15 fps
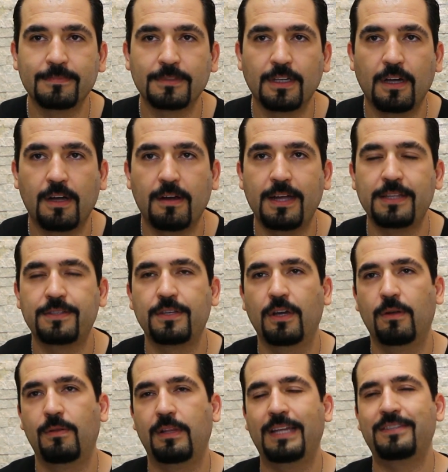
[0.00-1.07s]
All right,
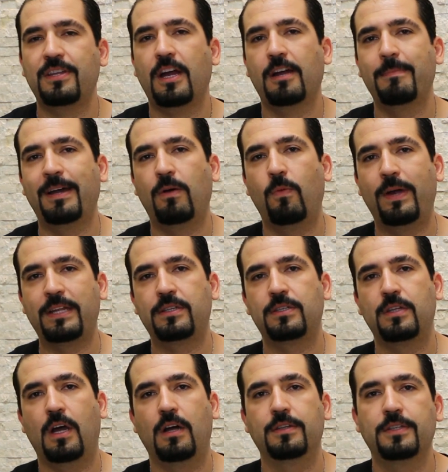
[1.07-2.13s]
so let's talk about weight
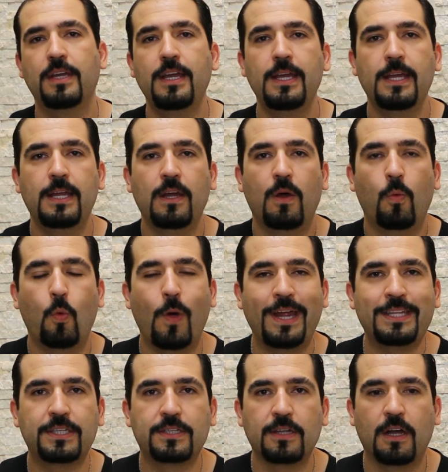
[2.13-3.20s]
stalls.
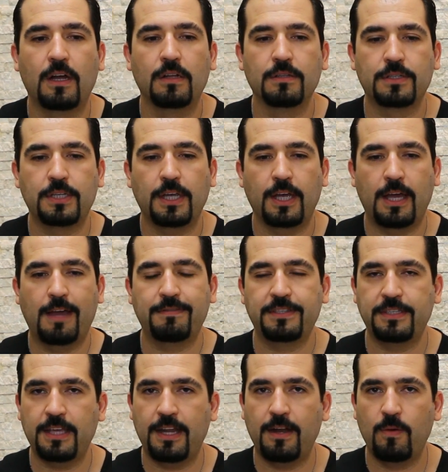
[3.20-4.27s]
Weight stalls, I've
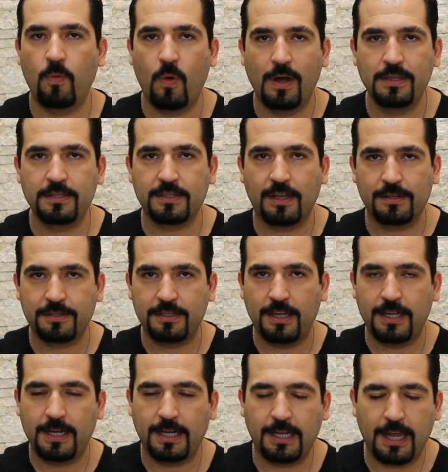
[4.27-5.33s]
said it once, I'll
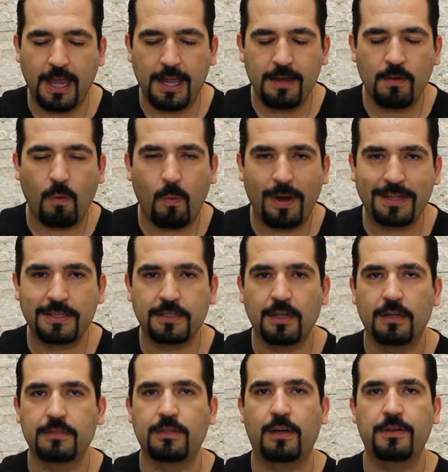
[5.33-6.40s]
say it again. Weight
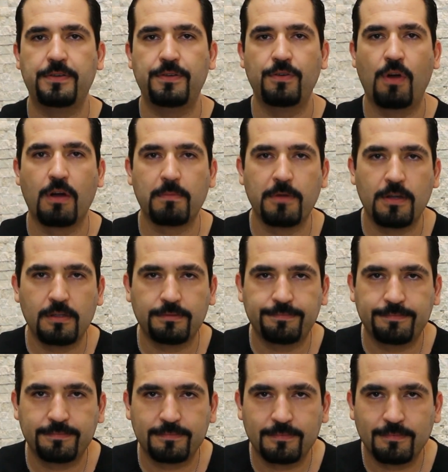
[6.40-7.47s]
stalls are
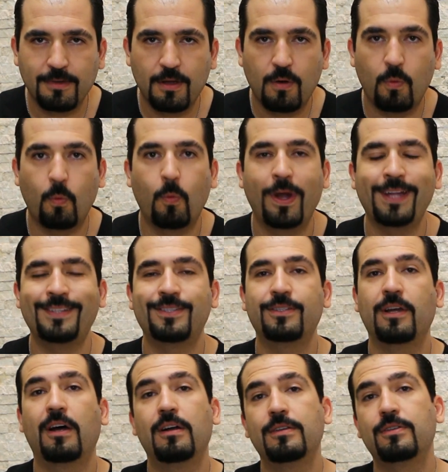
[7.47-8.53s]
normal. Weight
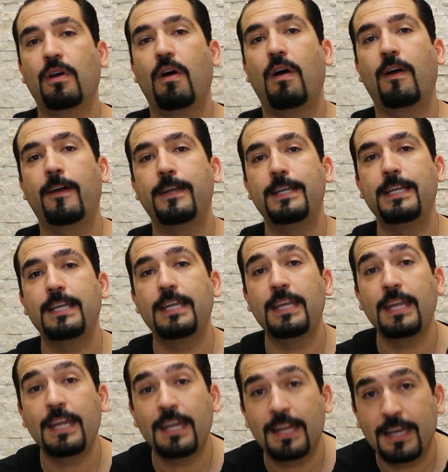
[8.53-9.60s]
stalls are
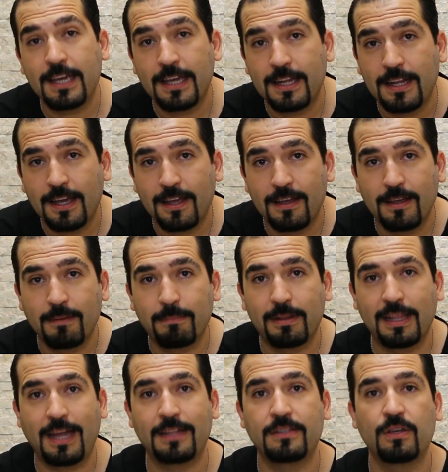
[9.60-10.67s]
needed.
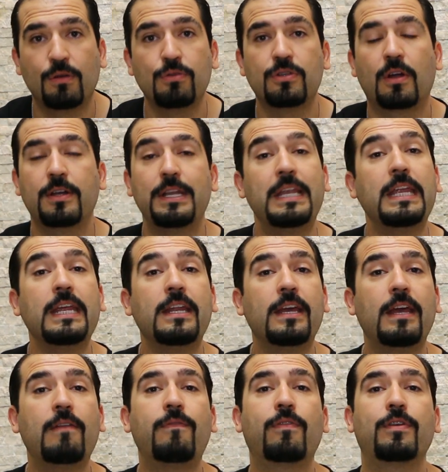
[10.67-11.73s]
Plateaus are
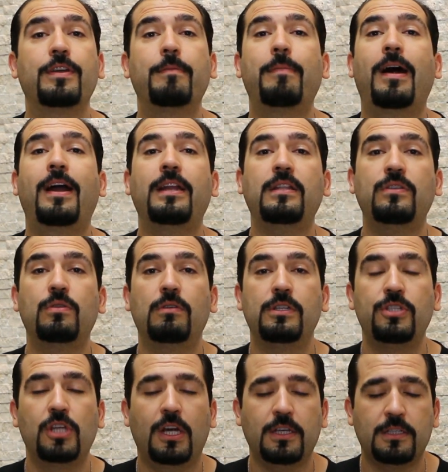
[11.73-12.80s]
needed for your body to
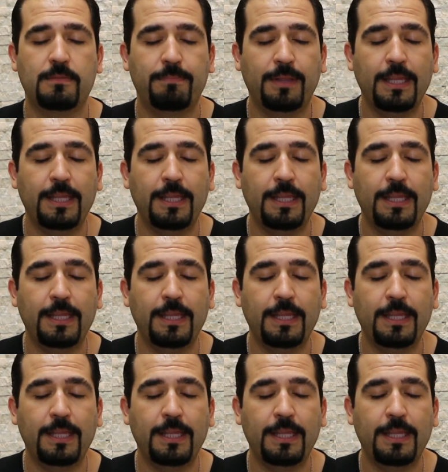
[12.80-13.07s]
adjust.